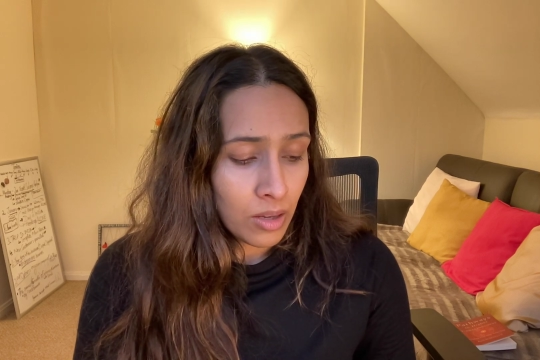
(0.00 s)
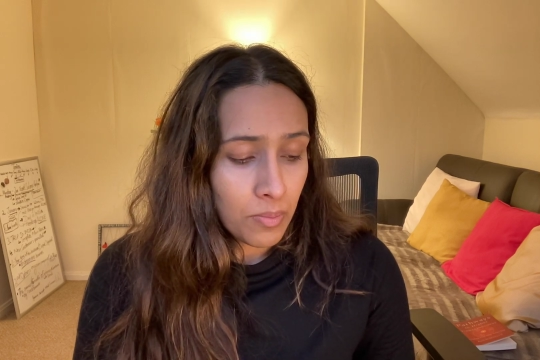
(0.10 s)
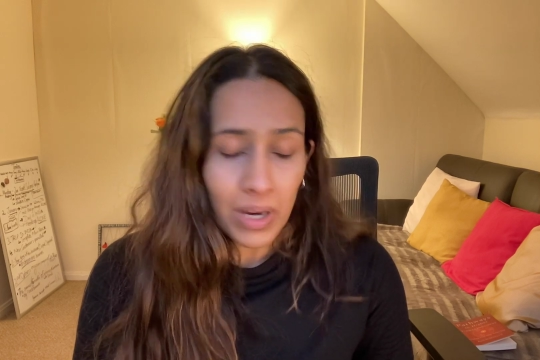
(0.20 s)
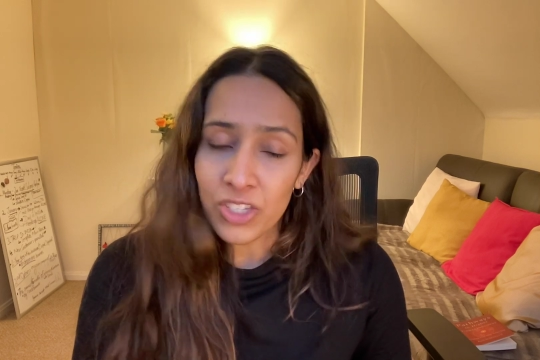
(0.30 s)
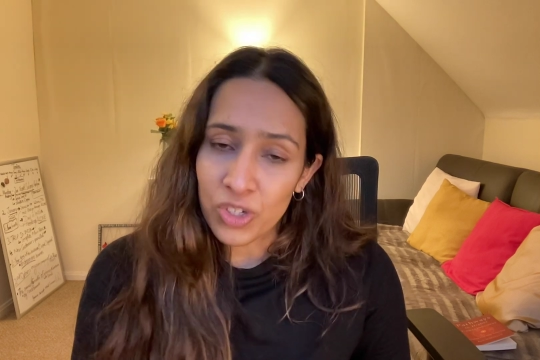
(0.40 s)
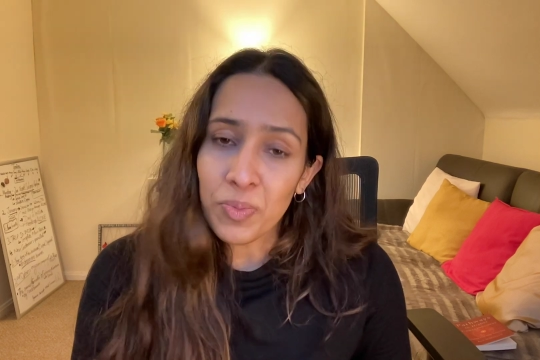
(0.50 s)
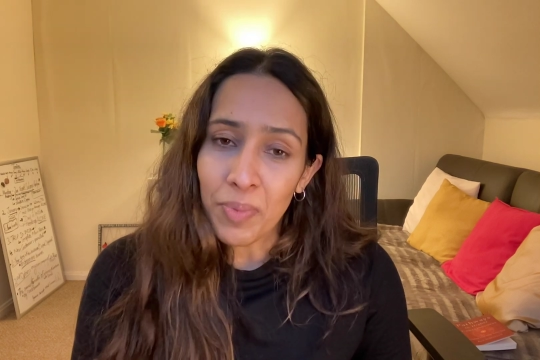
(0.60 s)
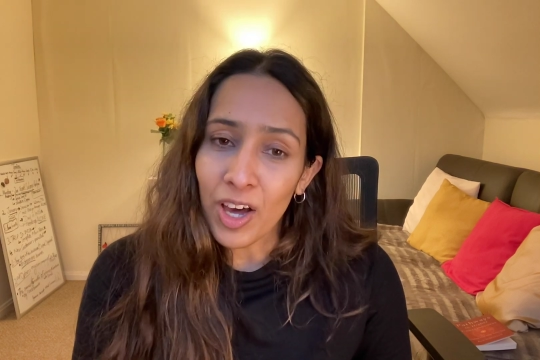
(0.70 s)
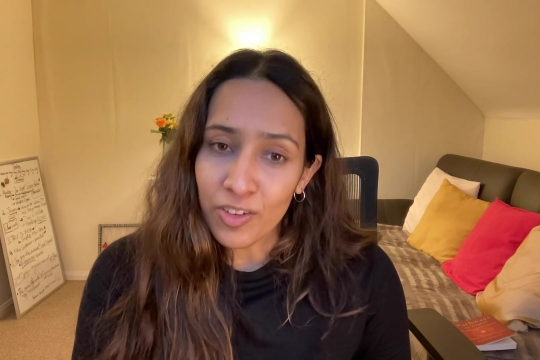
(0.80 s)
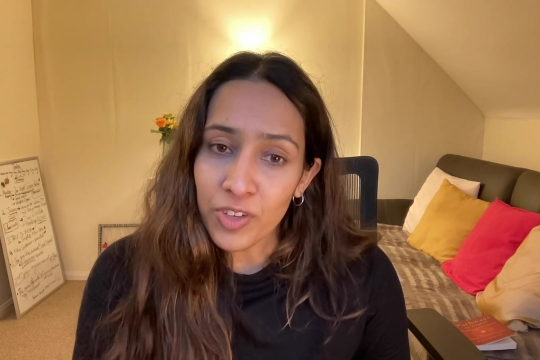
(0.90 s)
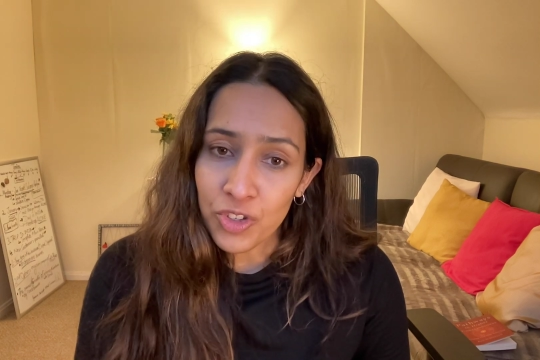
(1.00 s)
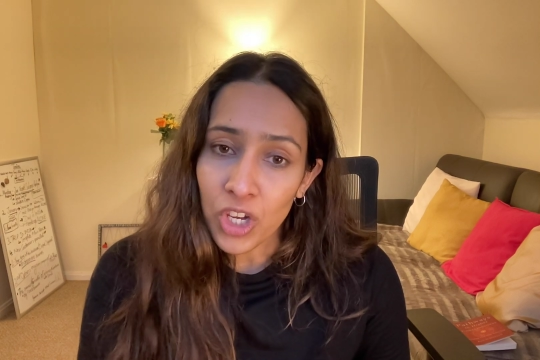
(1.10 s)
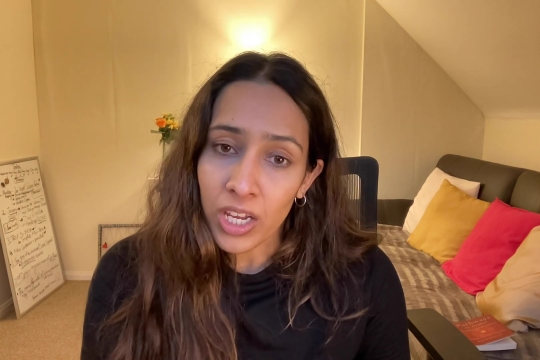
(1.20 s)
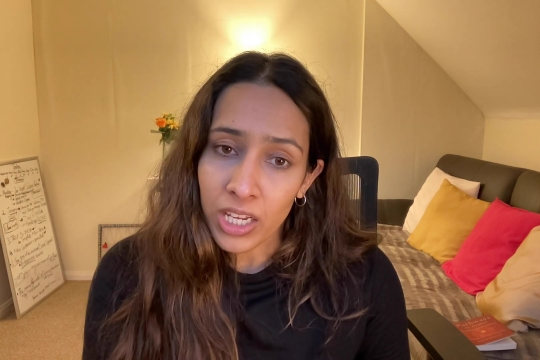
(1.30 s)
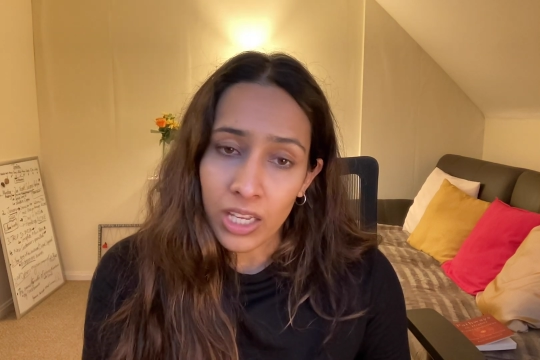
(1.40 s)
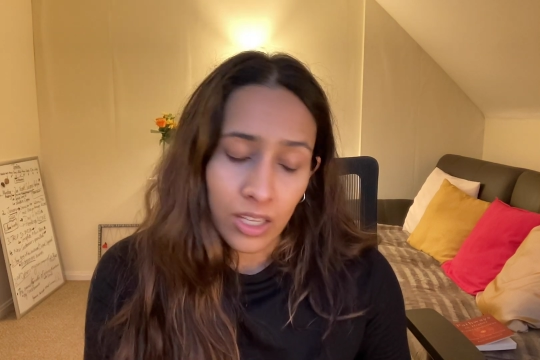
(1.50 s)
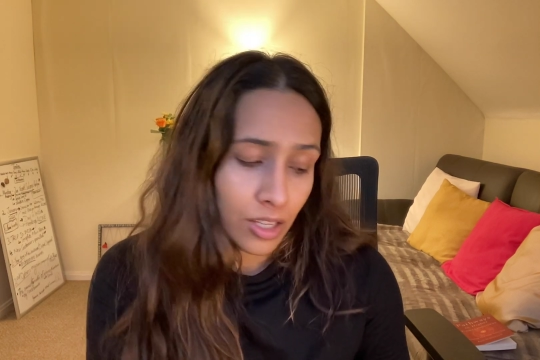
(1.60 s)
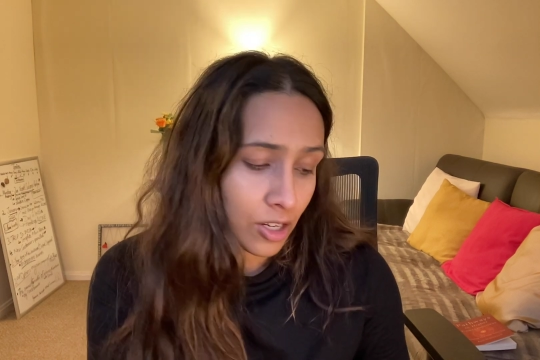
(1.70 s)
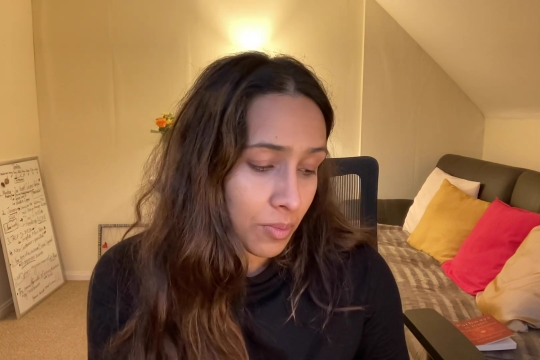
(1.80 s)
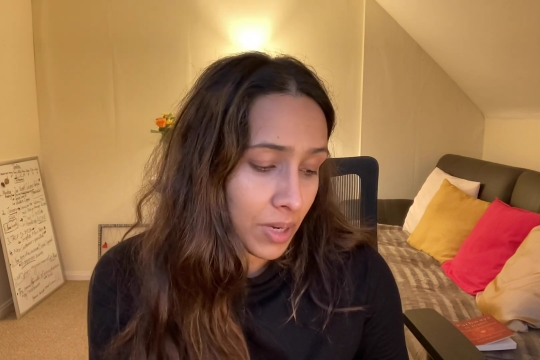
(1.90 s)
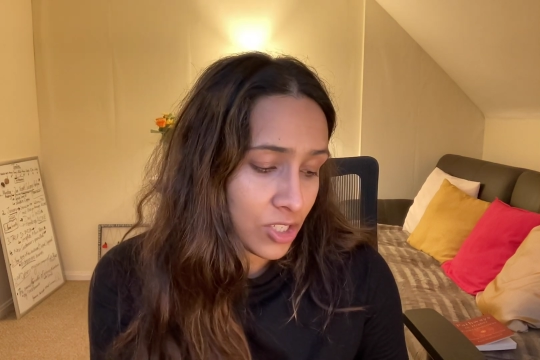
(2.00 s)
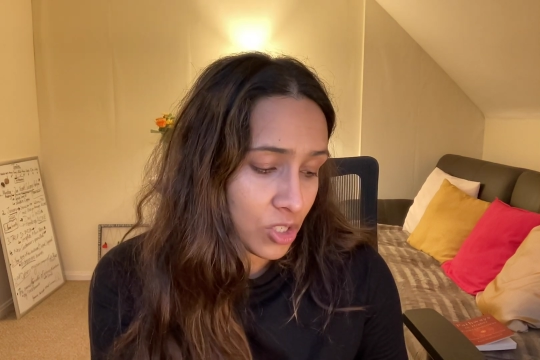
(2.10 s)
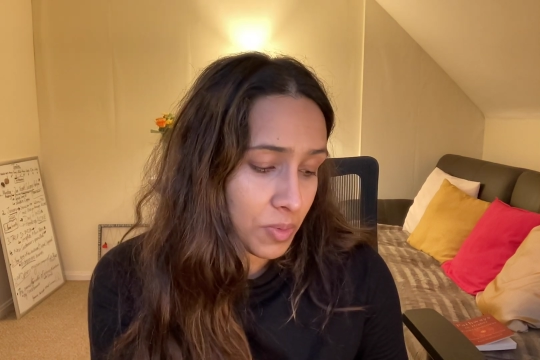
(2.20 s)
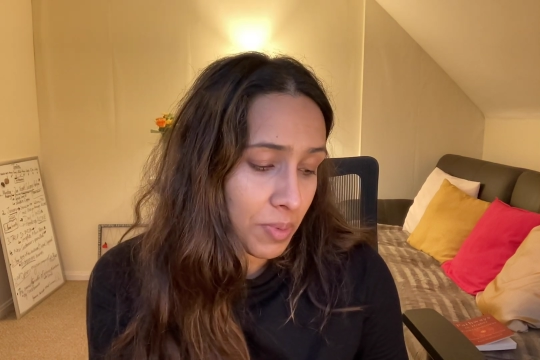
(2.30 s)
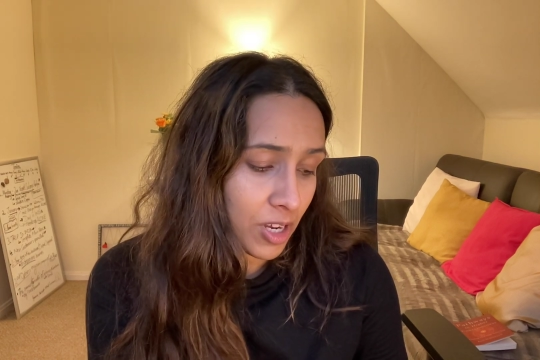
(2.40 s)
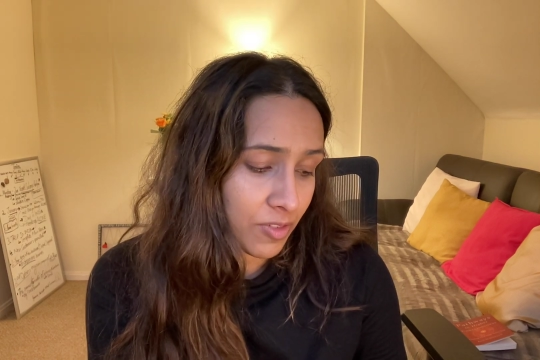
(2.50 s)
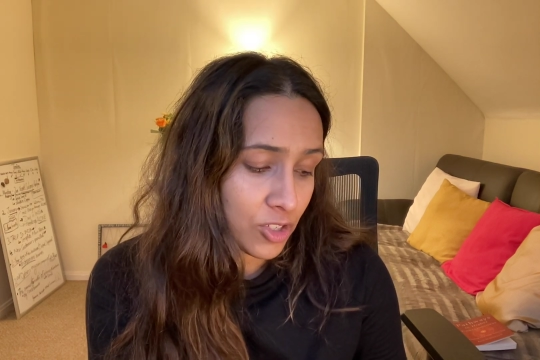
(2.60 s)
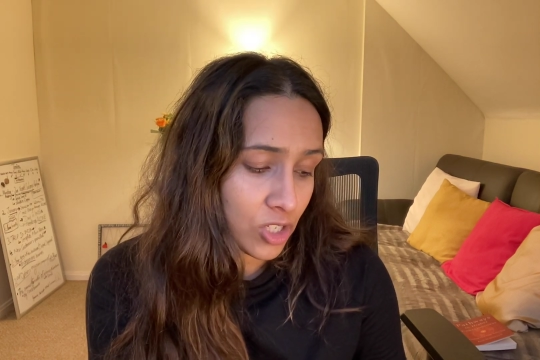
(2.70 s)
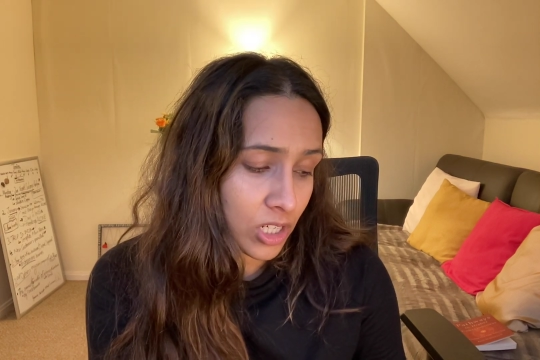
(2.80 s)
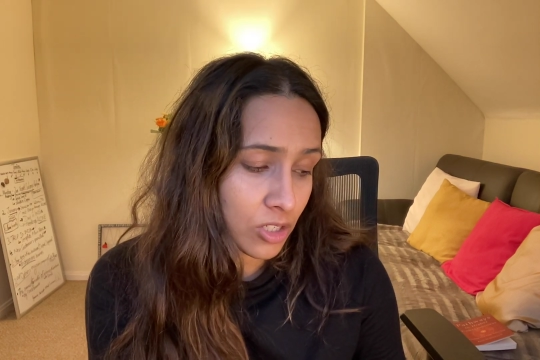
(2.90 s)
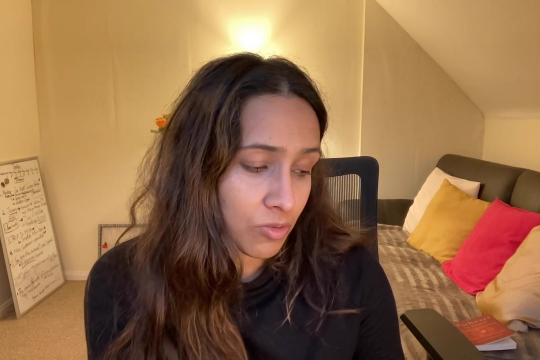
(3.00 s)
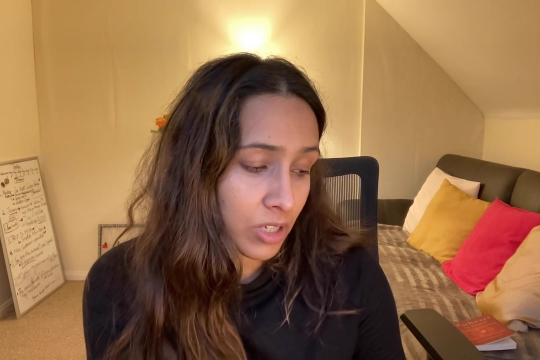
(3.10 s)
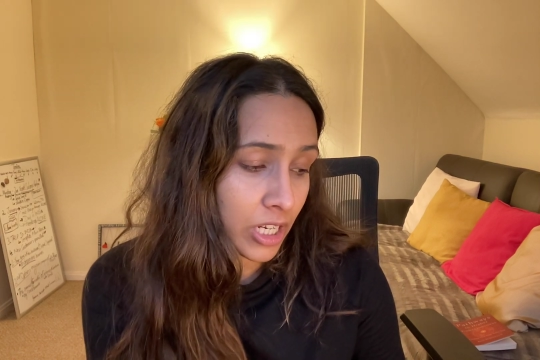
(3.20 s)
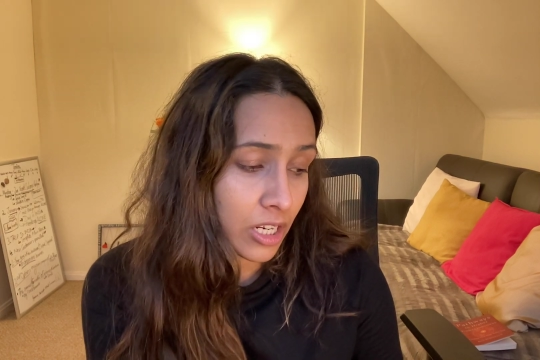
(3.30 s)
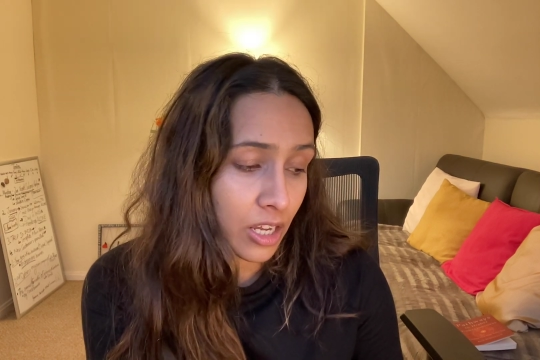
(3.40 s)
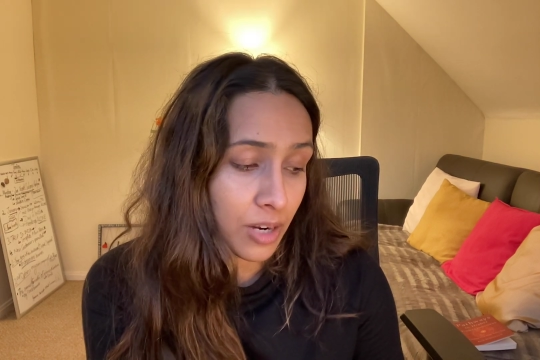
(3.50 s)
might just be part of your journey, you know, might just be part of your journey to really learn